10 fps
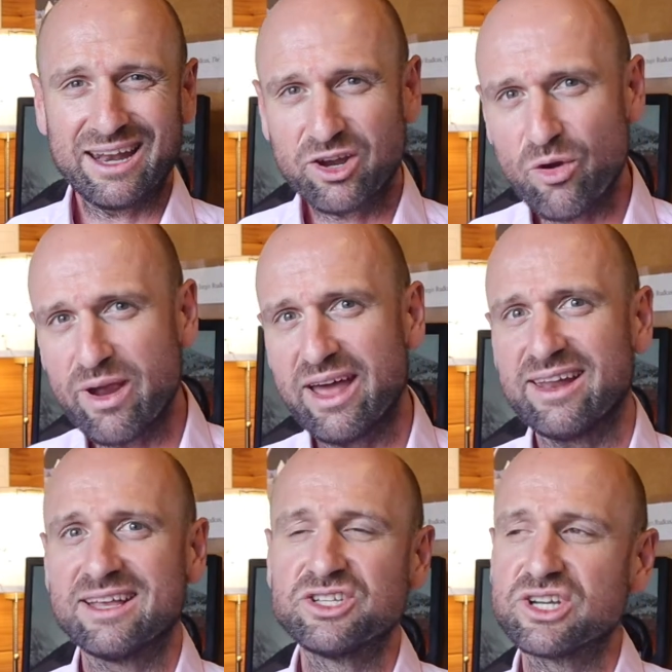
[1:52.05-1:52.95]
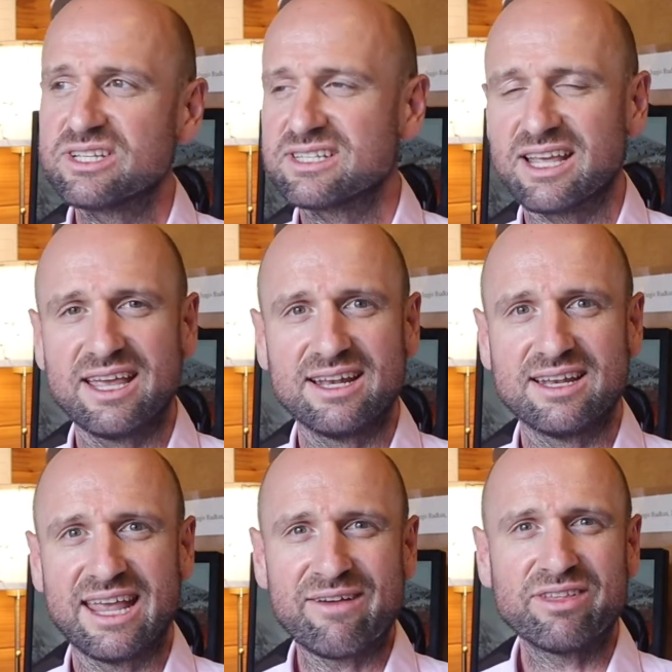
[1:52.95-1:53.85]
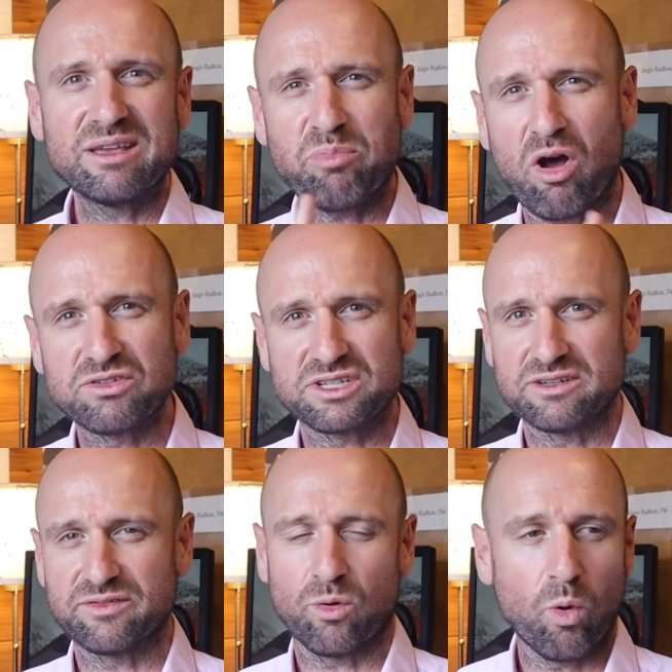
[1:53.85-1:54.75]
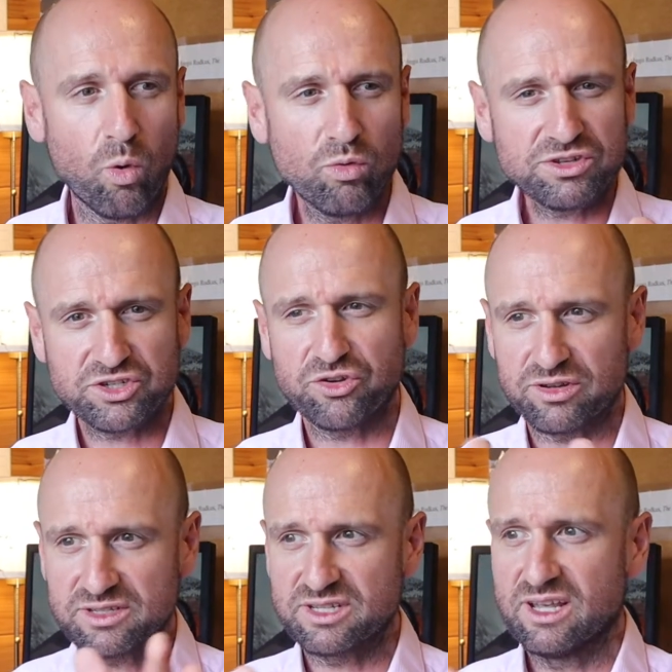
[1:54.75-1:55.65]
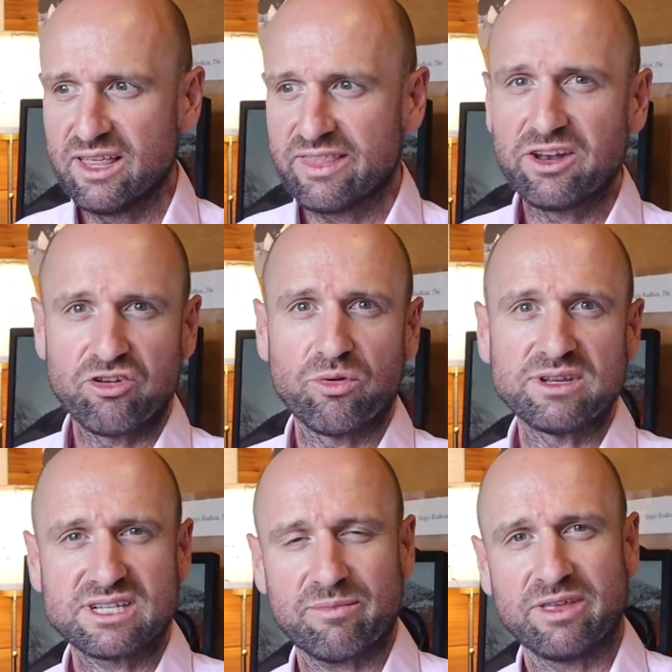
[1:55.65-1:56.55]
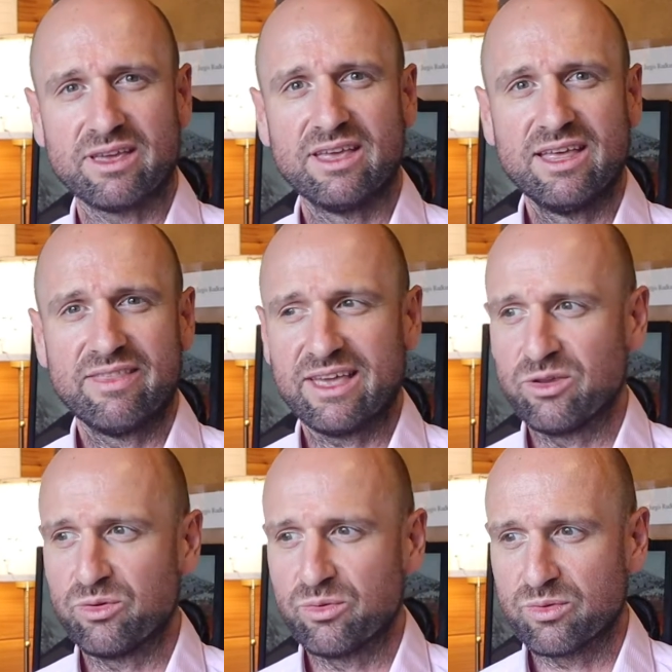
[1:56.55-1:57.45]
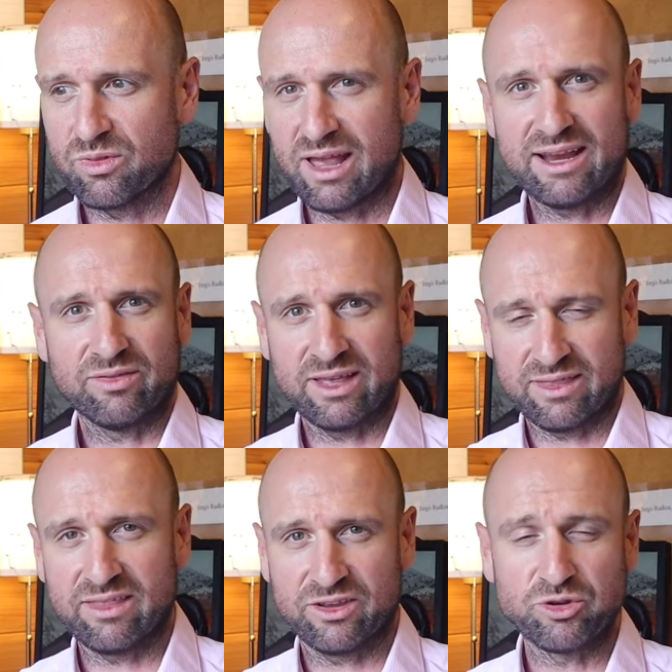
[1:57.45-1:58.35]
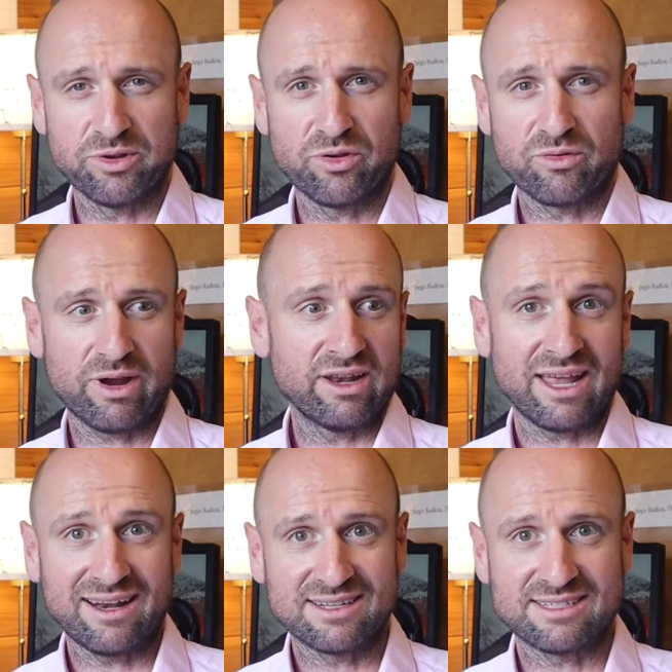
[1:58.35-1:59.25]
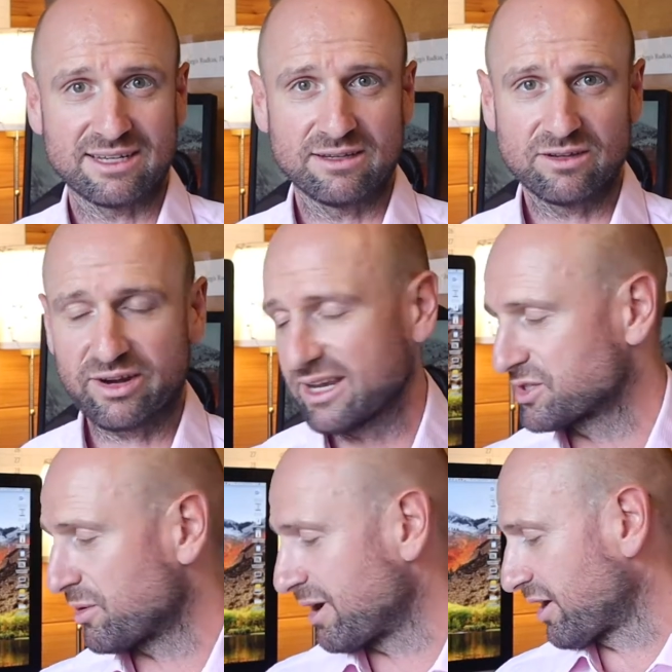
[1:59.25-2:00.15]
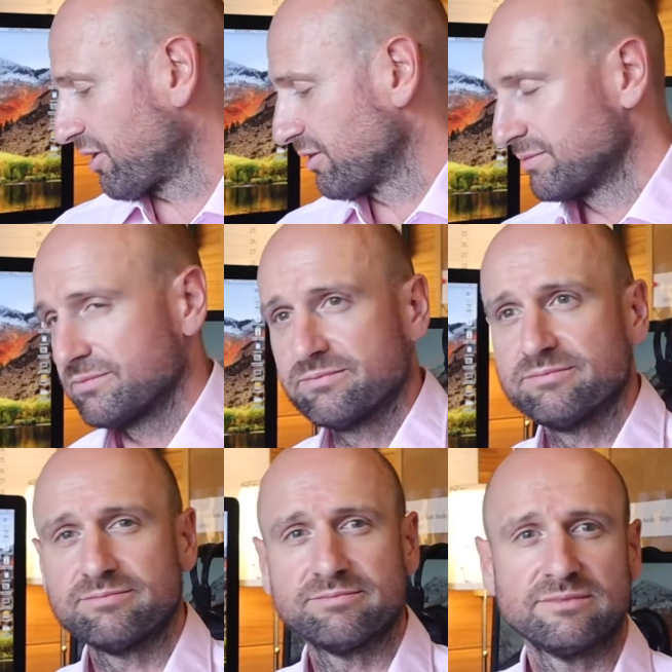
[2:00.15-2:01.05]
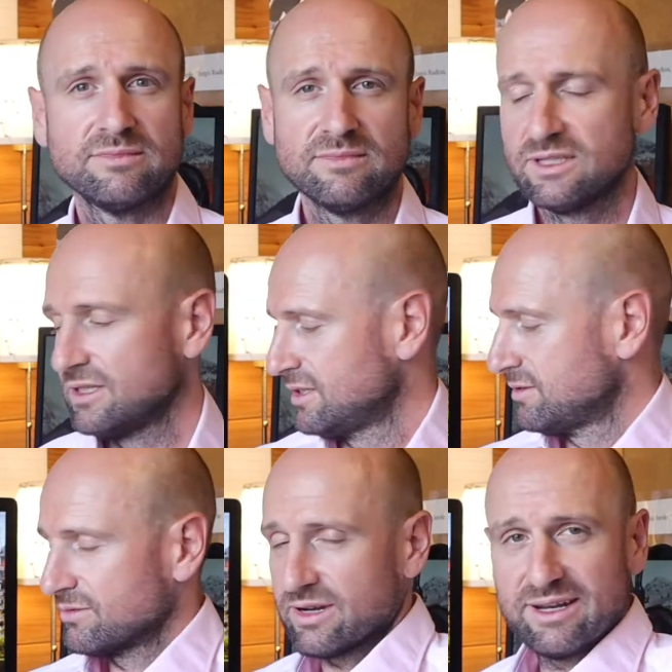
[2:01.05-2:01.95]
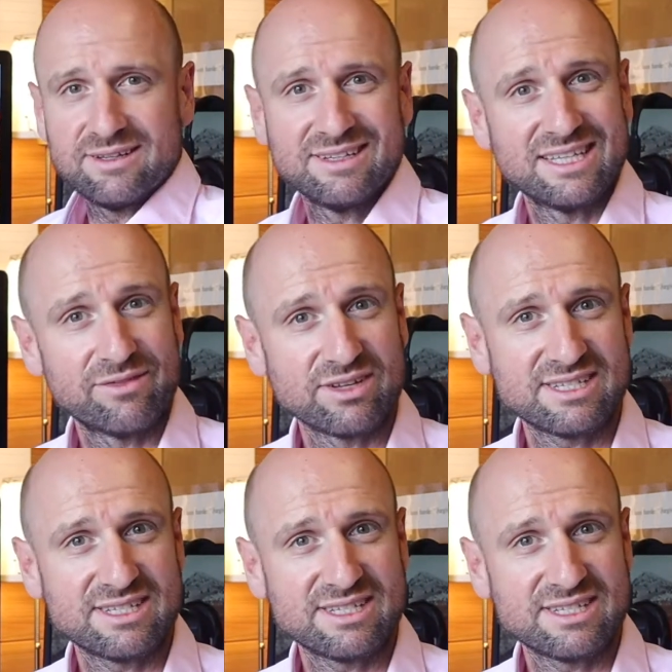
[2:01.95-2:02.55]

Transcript: and go around and just state everything positive, or all the students that are doing something that you like, that they should be doing, right? Like listening, okay? So I might go, right, give it a